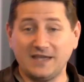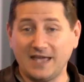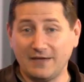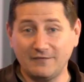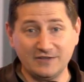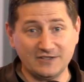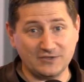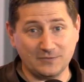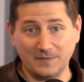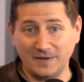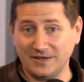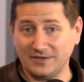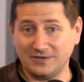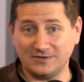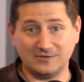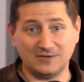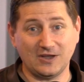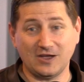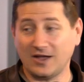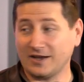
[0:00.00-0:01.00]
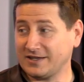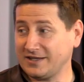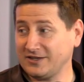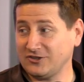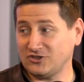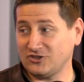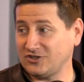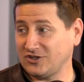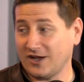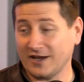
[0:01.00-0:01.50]
Kevin Smith
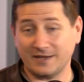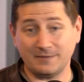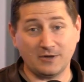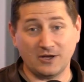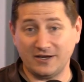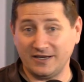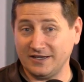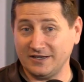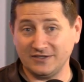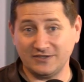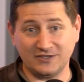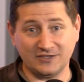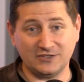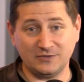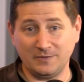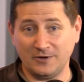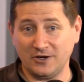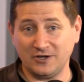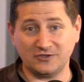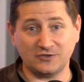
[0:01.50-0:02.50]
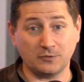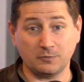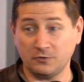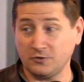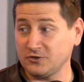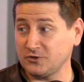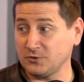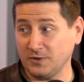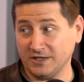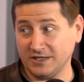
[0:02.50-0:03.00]
talking talking about his experience with
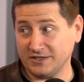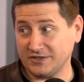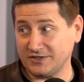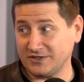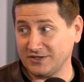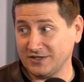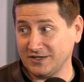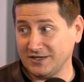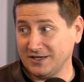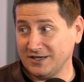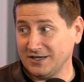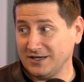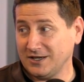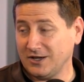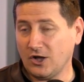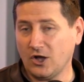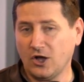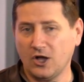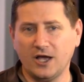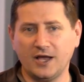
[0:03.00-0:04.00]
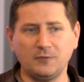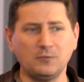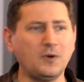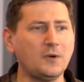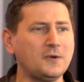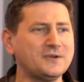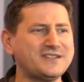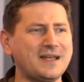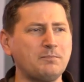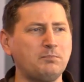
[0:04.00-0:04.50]
Bruce Willis mm. on
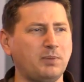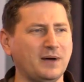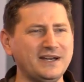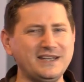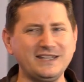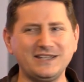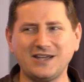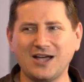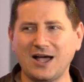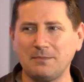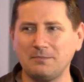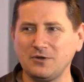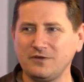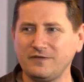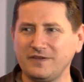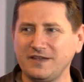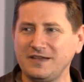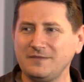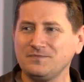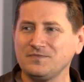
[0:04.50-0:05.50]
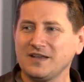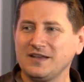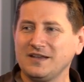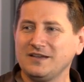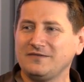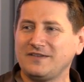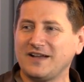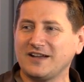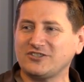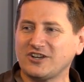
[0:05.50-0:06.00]
what was that buddy cop movie?
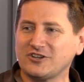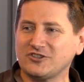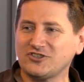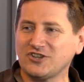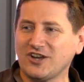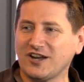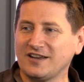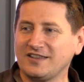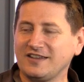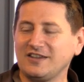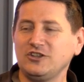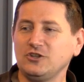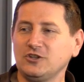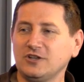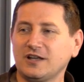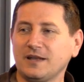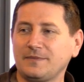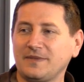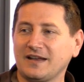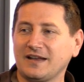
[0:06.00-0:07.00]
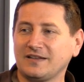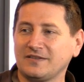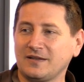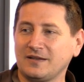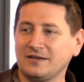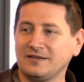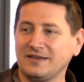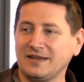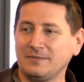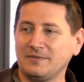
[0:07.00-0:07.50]
Fact checker Jonathan, can you look up that
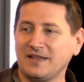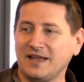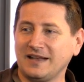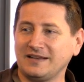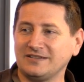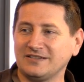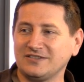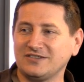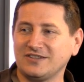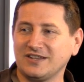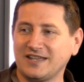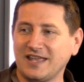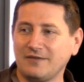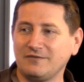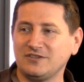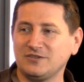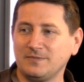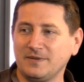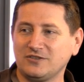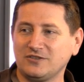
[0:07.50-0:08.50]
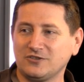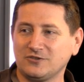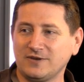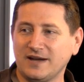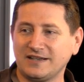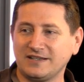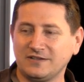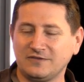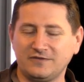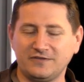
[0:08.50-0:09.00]
the name of that? It's the Kevin Smith
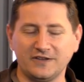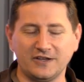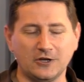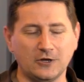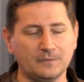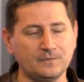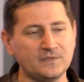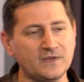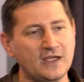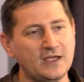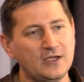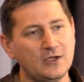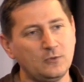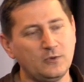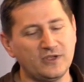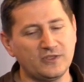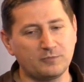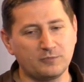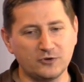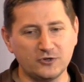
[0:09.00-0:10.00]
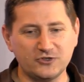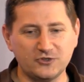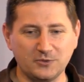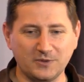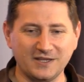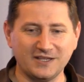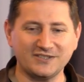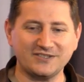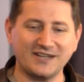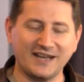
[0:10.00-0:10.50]
directed film with
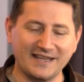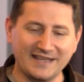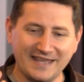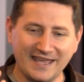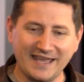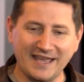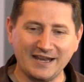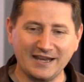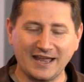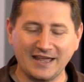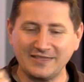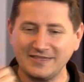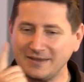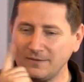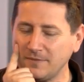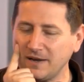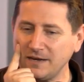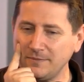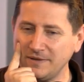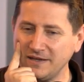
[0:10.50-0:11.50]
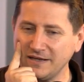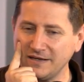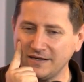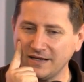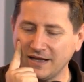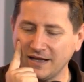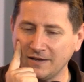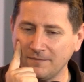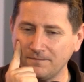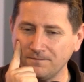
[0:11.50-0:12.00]
Bruce Willis, and I can't. I think might have
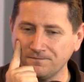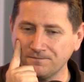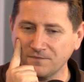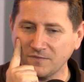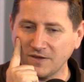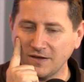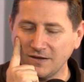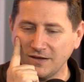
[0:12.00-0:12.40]
been um,